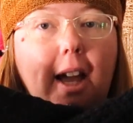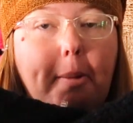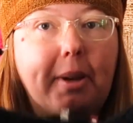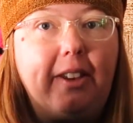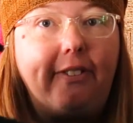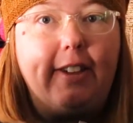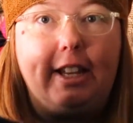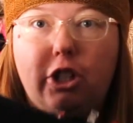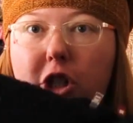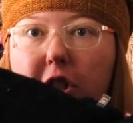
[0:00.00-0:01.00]
& Company
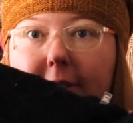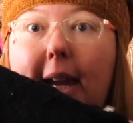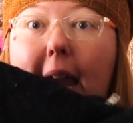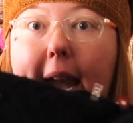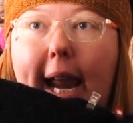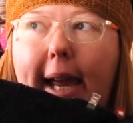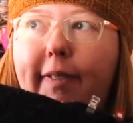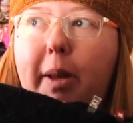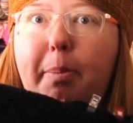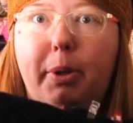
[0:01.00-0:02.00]
Finch in just like a
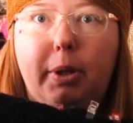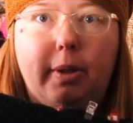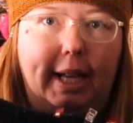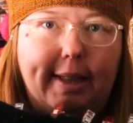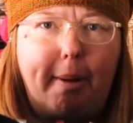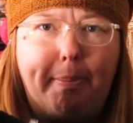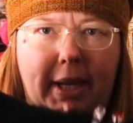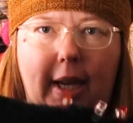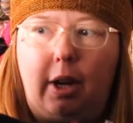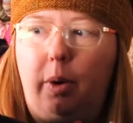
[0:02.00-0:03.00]
navy blue, like their
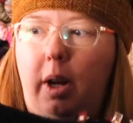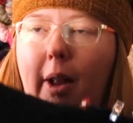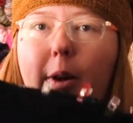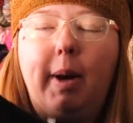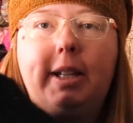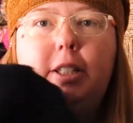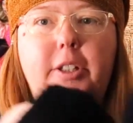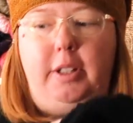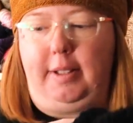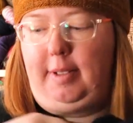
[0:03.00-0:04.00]
peacoat colorway, to
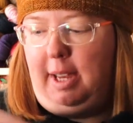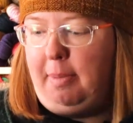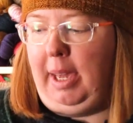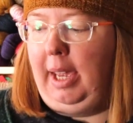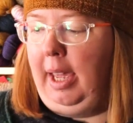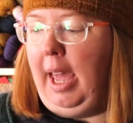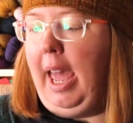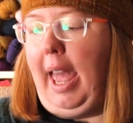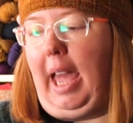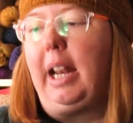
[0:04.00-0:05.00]
do the seaming,
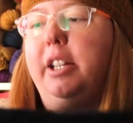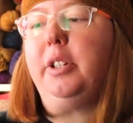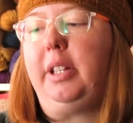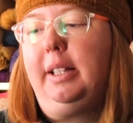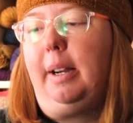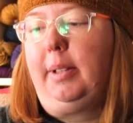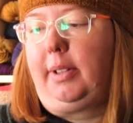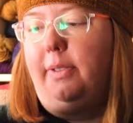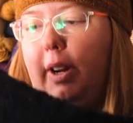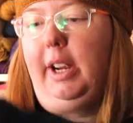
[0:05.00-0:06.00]
and I do think that was
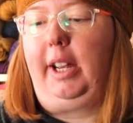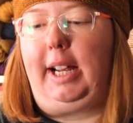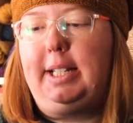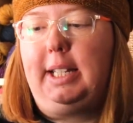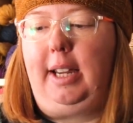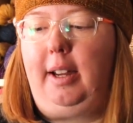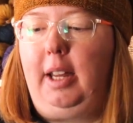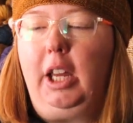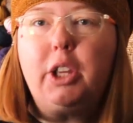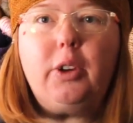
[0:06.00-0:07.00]
a very good idea.
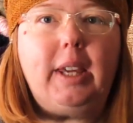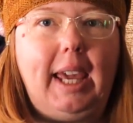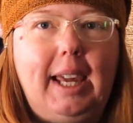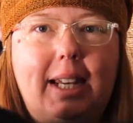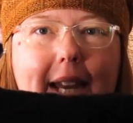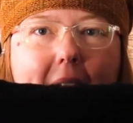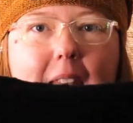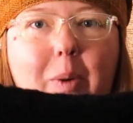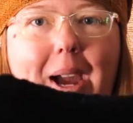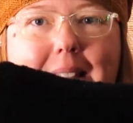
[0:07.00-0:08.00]
You can't in
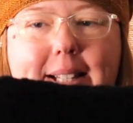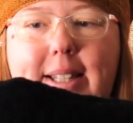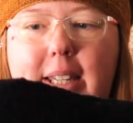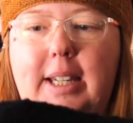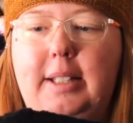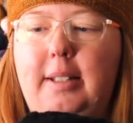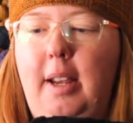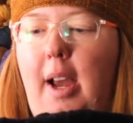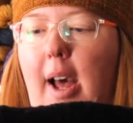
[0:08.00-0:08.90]
any way see it.